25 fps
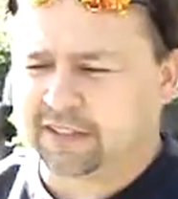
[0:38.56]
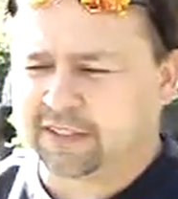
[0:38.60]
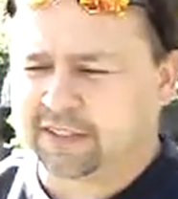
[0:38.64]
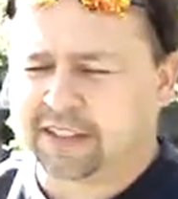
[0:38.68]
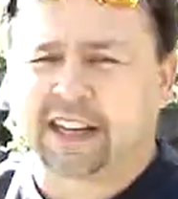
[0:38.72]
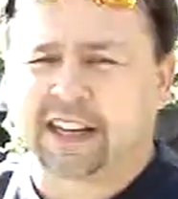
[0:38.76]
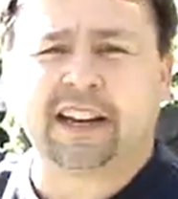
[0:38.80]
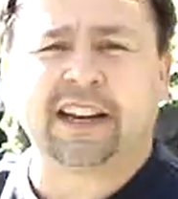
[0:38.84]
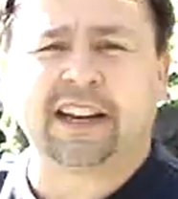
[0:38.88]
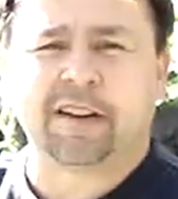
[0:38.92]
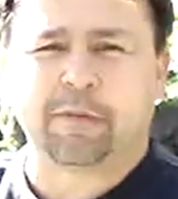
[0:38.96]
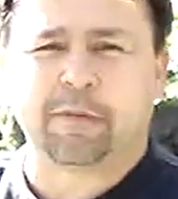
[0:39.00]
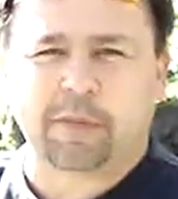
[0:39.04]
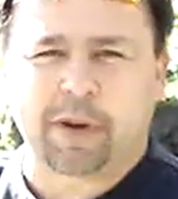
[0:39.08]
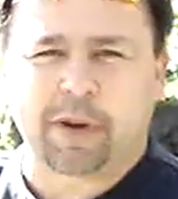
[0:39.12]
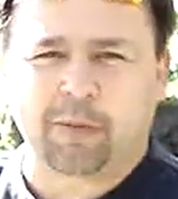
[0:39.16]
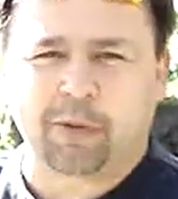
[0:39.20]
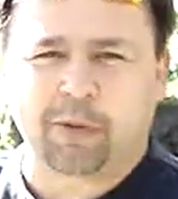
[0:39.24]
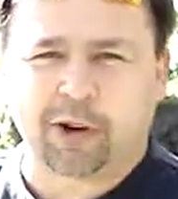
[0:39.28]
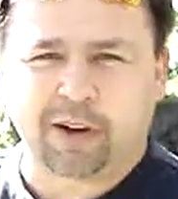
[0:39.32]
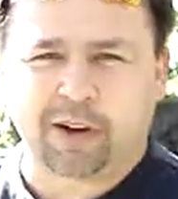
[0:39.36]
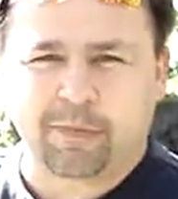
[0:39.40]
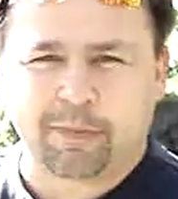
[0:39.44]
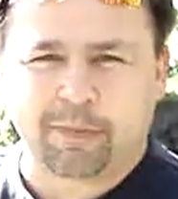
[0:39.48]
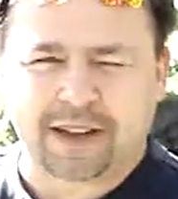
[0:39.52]
did it in
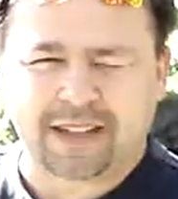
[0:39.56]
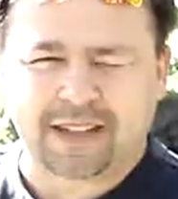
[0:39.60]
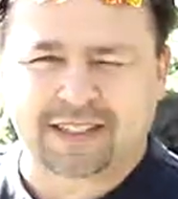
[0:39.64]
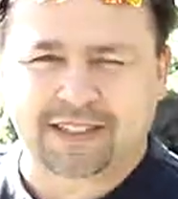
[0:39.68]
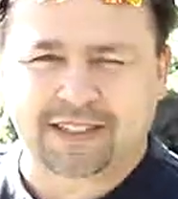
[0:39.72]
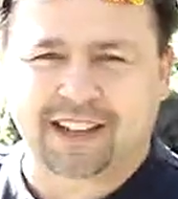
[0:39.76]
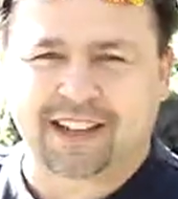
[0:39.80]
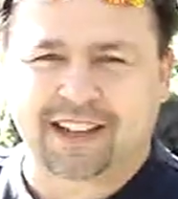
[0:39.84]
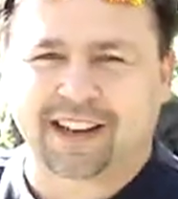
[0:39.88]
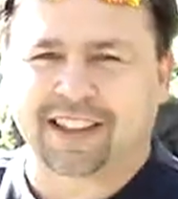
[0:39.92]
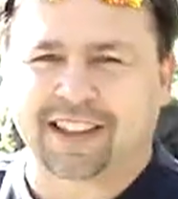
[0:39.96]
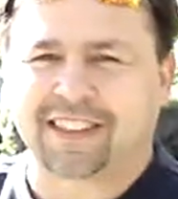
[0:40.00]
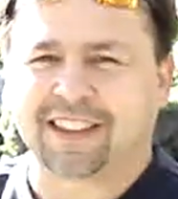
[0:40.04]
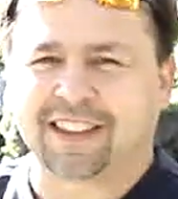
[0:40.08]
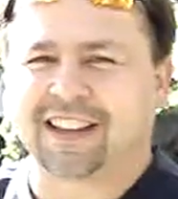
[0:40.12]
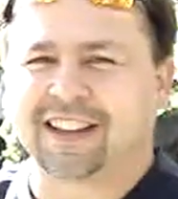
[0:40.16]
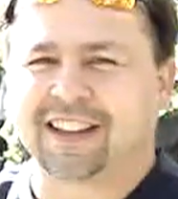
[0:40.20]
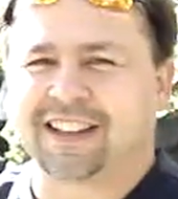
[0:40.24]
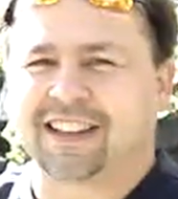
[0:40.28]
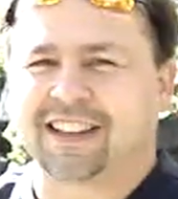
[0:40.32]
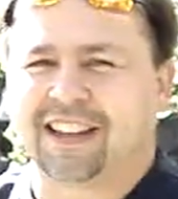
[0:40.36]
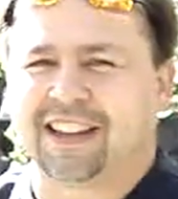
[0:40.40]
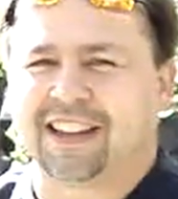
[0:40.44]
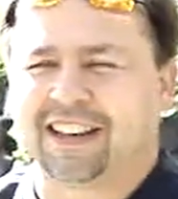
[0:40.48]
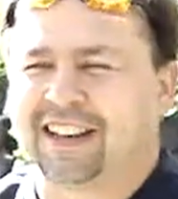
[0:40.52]
memory of my son, I think,
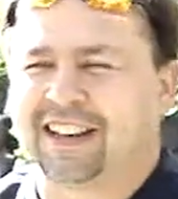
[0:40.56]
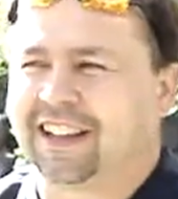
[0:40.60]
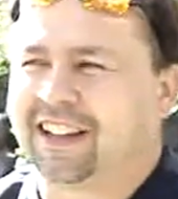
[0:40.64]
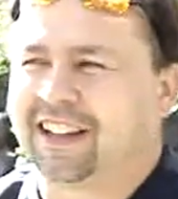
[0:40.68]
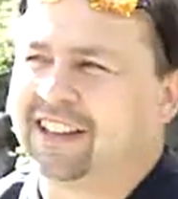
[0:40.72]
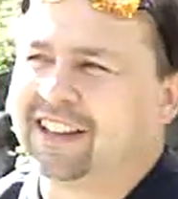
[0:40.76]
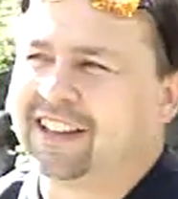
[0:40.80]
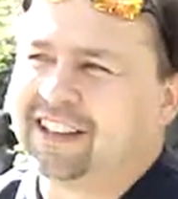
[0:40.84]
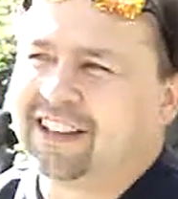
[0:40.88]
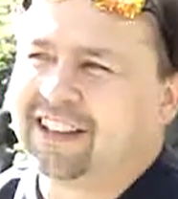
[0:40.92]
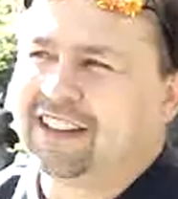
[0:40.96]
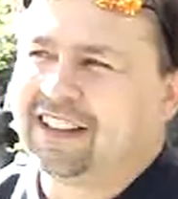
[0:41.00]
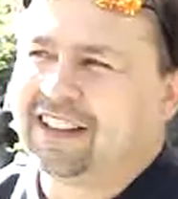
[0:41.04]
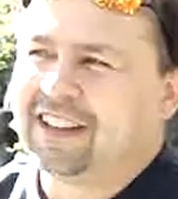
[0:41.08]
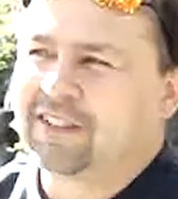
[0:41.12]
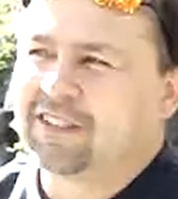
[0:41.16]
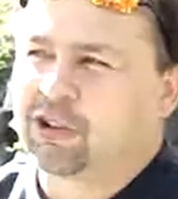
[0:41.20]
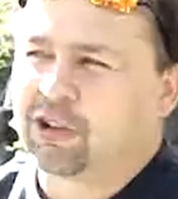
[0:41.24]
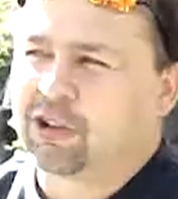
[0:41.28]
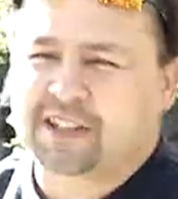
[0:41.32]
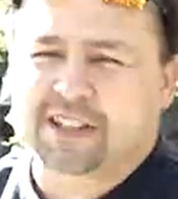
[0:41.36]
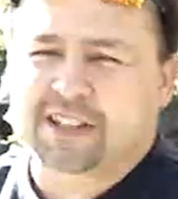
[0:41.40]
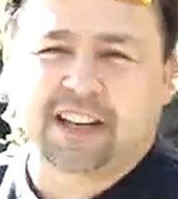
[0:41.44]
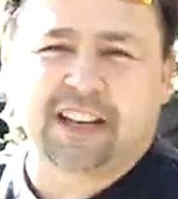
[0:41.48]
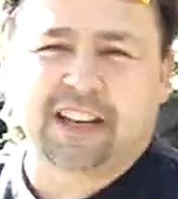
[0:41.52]
and of
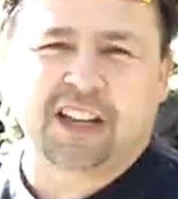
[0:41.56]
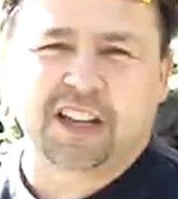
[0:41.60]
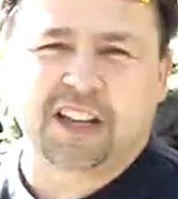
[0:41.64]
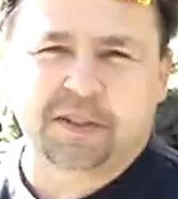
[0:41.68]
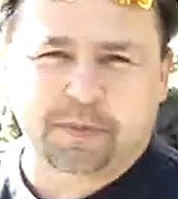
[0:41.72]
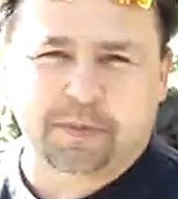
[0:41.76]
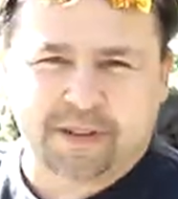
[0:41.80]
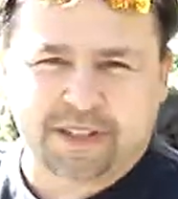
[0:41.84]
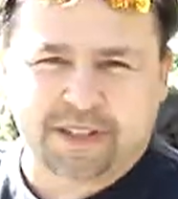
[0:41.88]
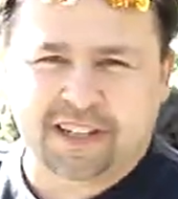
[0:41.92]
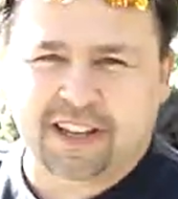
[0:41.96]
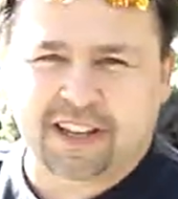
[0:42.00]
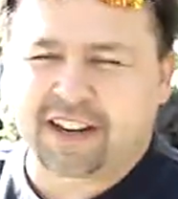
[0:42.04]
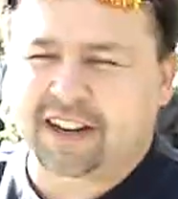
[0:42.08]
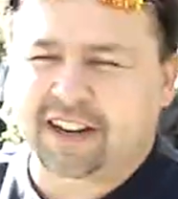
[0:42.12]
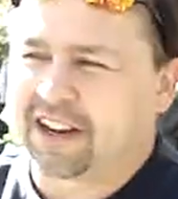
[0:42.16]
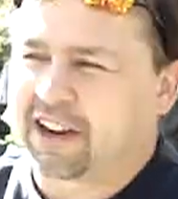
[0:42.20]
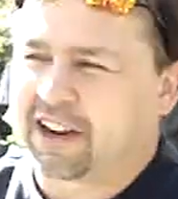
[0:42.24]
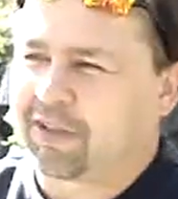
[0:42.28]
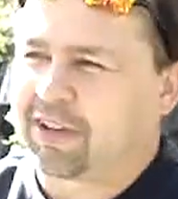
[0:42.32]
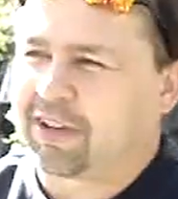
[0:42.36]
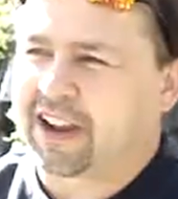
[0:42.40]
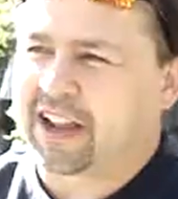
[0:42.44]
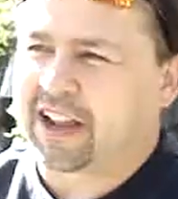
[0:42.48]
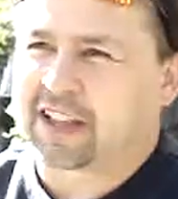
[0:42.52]
course I lost my son in
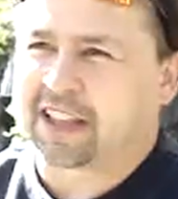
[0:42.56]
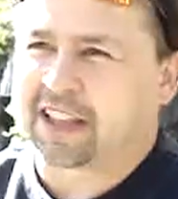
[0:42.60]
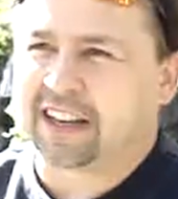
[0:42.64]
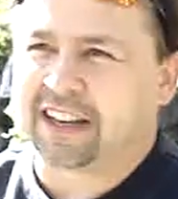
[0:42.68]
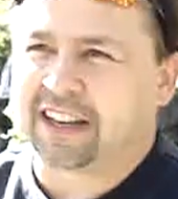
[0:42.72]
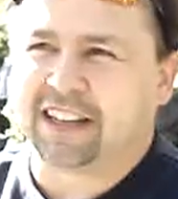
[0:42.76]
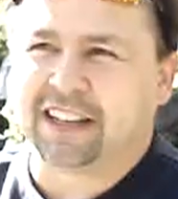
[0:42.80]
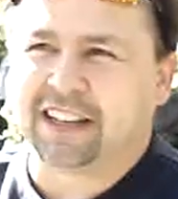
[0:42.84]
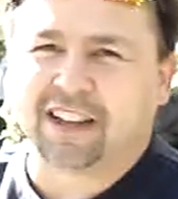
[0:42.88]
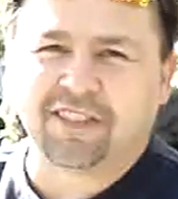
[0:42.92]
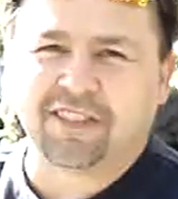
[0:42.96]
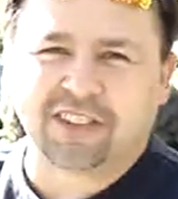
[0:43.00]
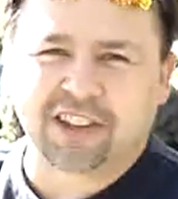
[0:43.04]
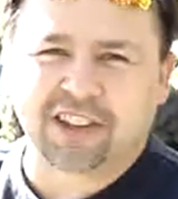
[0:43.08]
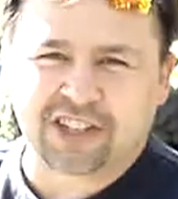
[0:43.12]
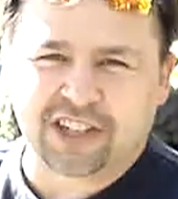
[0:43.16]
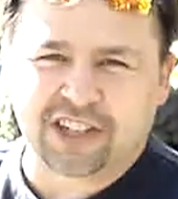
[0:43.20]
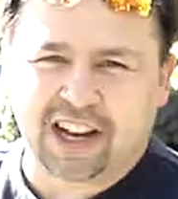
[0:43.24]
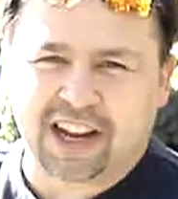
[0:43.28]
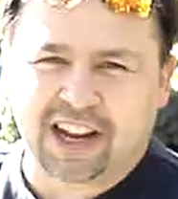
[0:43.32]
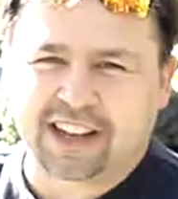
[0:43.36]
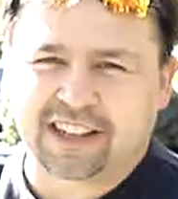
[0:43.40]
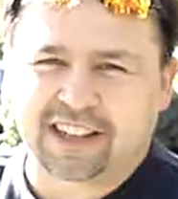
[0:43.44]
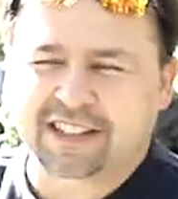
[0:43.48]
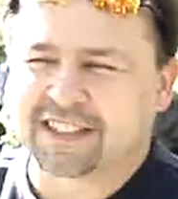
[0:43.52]
Iraq and he loved the
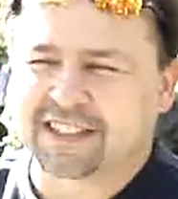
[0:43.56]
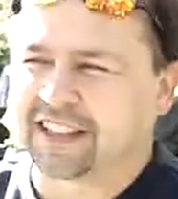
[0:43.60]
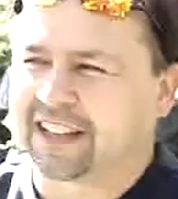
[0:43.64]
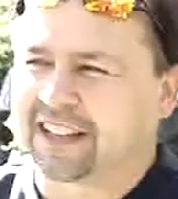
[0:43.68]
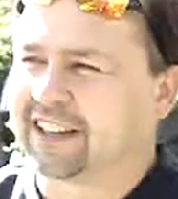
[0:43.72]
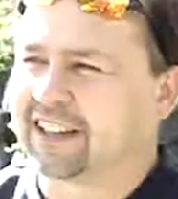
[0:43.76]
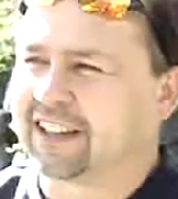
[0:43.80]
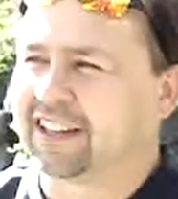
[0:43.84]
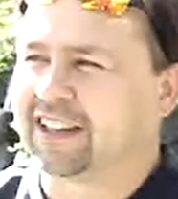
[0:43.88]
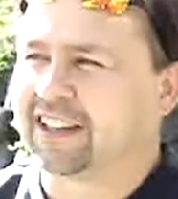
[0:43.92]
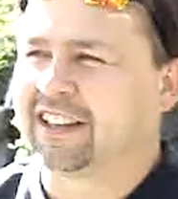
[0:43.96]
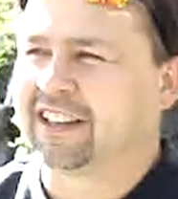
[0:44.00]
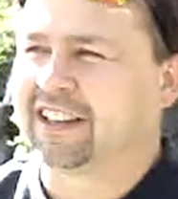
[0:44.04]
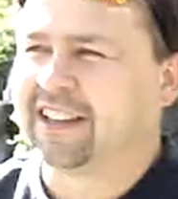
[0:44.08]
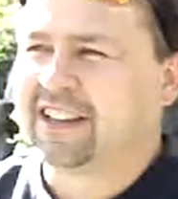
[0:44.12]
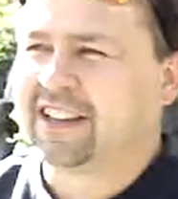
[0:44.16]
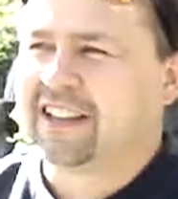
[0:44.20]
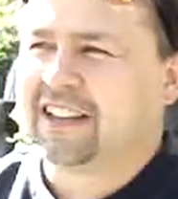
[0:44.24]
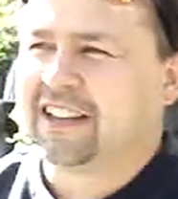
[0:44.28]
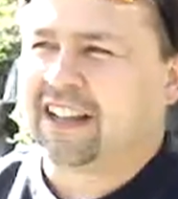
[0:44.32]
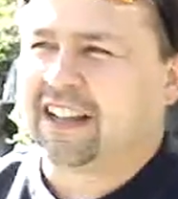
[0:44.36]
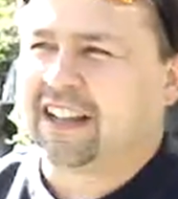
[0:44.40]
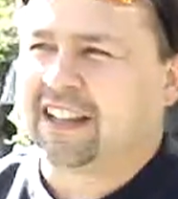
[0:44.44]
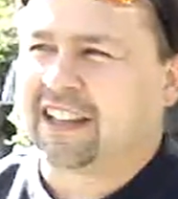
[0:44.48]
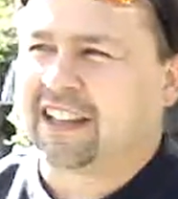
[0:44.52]
Giants, and
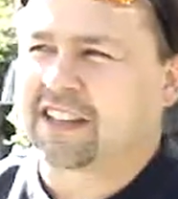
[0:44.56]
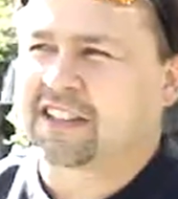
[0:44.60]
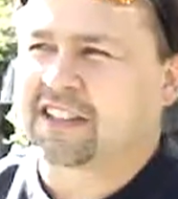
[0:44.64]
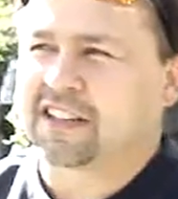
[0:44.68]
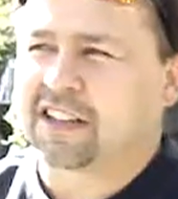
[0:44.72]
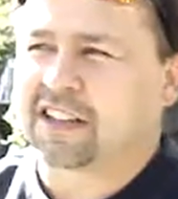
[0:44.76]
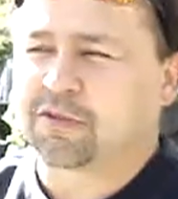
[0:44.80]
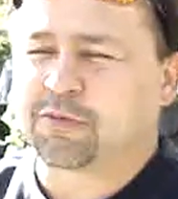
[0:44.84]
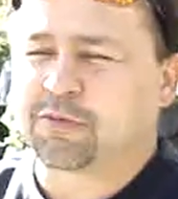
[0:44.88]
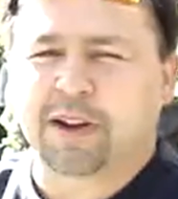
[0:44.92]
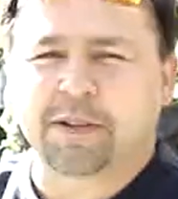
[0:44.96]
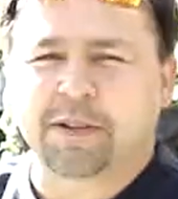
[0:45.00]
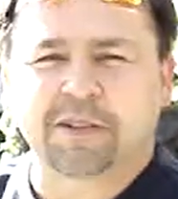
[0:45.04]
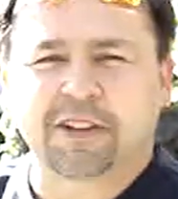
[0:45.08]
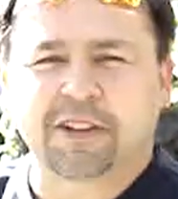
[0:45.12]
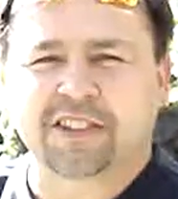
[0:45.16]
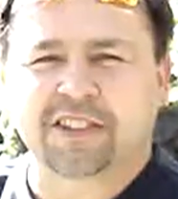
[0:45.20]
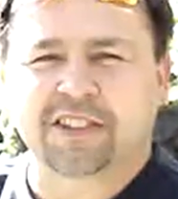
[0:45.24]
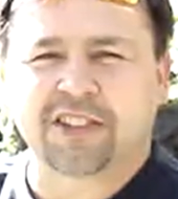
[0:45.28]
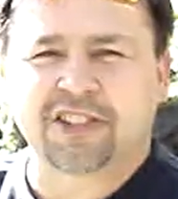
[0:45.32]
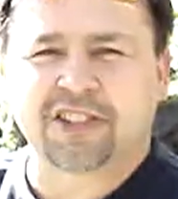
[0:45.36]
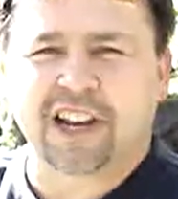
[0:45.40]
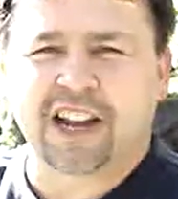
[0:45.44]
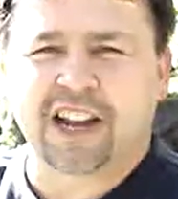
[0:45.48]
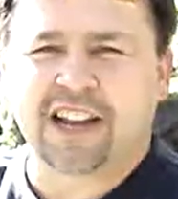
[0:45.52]
that's why I took
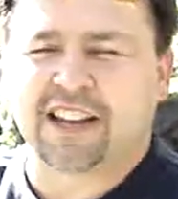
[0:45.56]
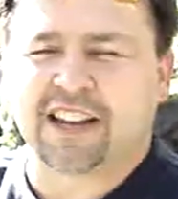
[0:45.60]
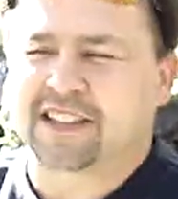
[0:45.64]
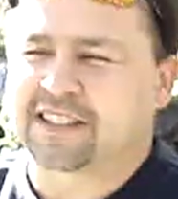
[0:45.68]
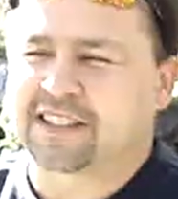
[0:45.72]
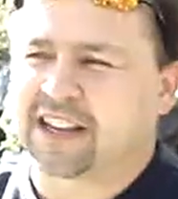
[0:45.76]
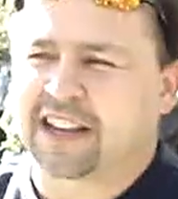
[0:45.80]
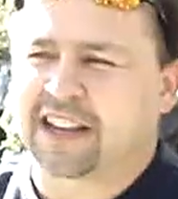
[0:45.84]
the Giants.